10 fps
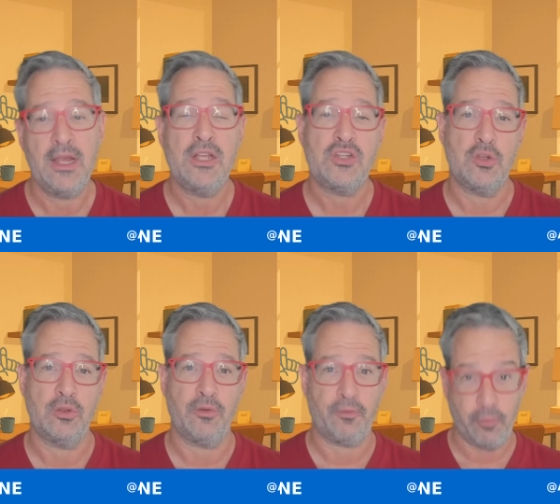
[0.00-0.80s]
So
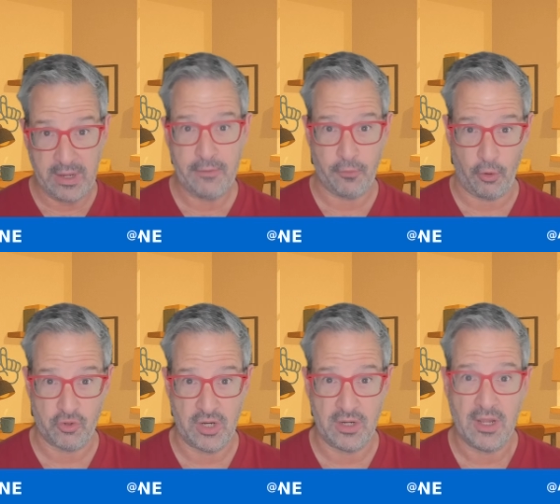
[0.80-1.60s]
the free
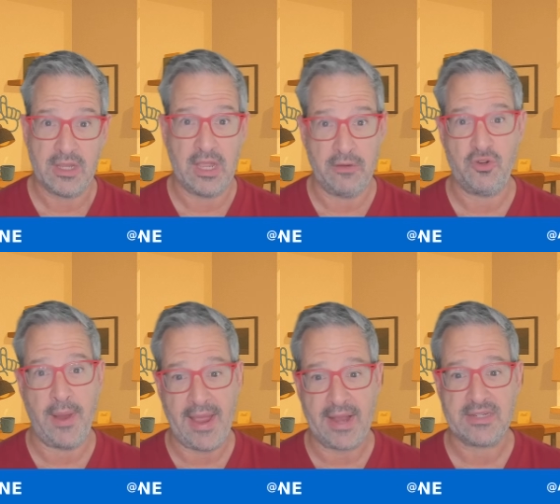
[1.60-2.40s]
version gives you
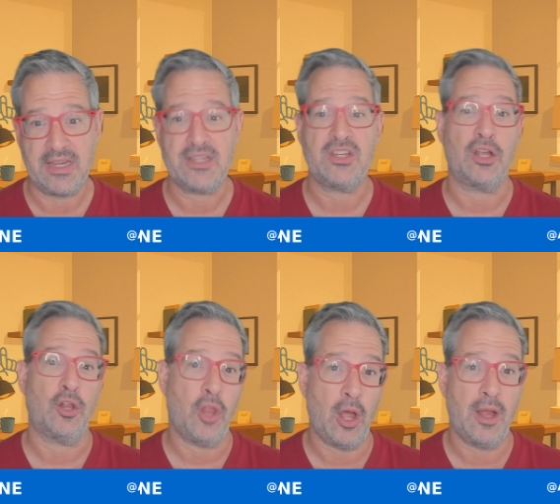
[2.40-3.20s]
access to
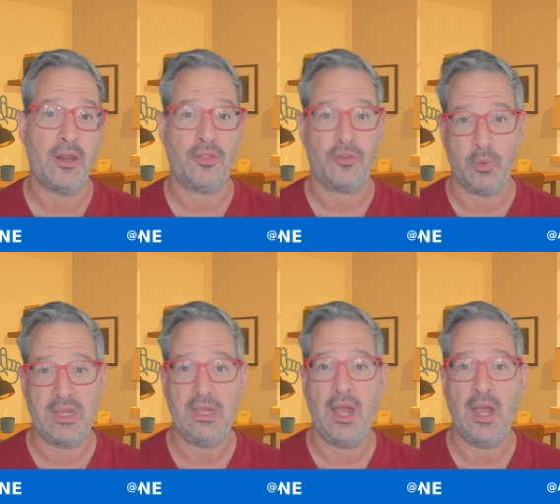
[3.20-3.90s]
Claude 3